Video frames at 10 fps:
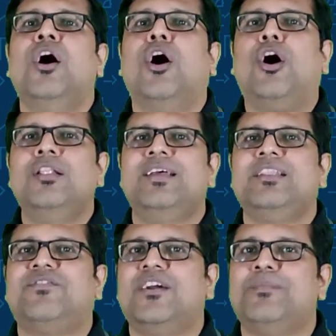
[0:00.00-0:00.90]
All that
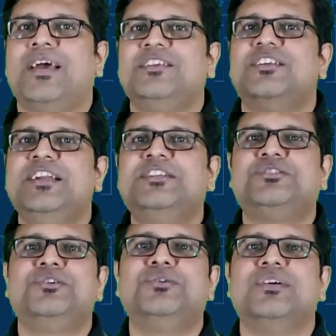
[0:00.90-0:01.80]
the fund manager needs
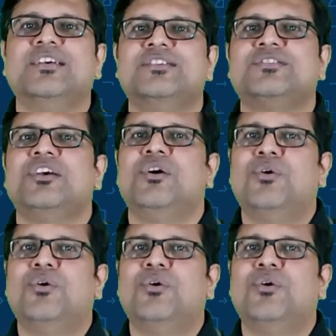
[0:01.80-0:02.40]
to do is